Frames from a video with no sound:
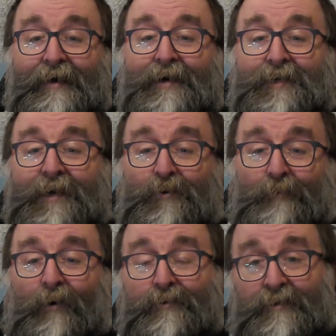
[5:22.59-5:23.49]
A single
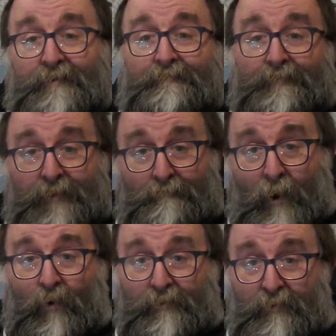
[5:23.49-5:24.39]
malt, the
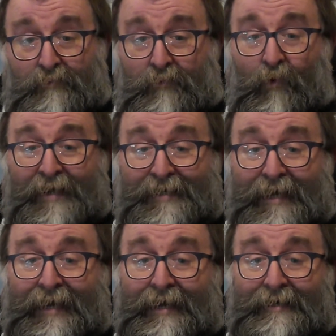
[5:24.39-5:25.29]

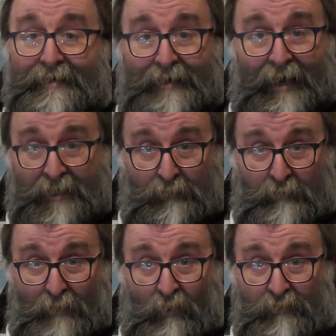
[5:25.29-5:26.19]
whisky has to
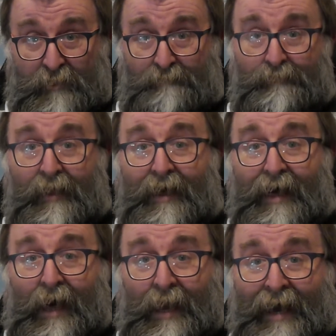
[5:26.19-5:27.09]
be malt,
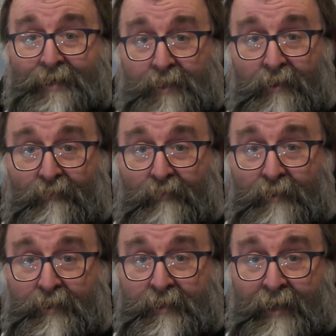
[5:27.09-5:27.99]
and it has to come from
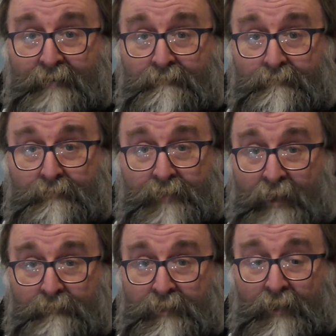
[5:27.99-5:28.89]
the same
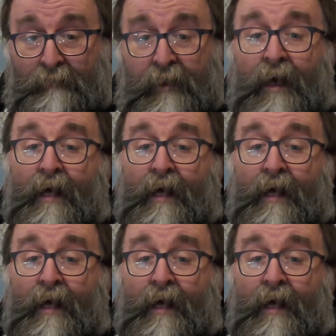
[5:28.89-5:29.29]
distillery.